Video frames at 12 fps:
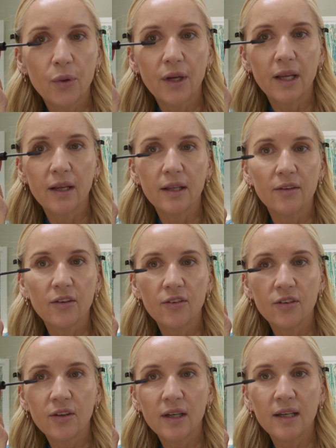putting it
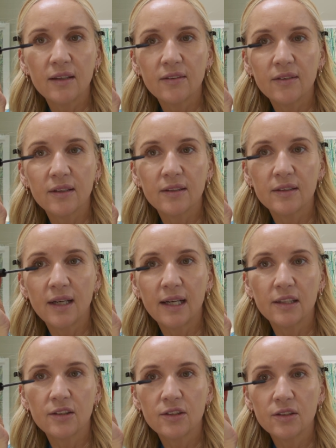just a
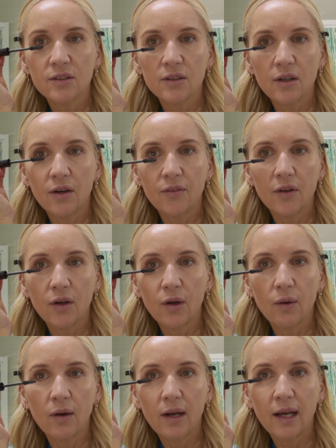touch on the
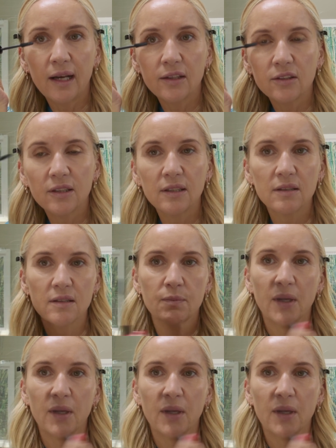lower lashes,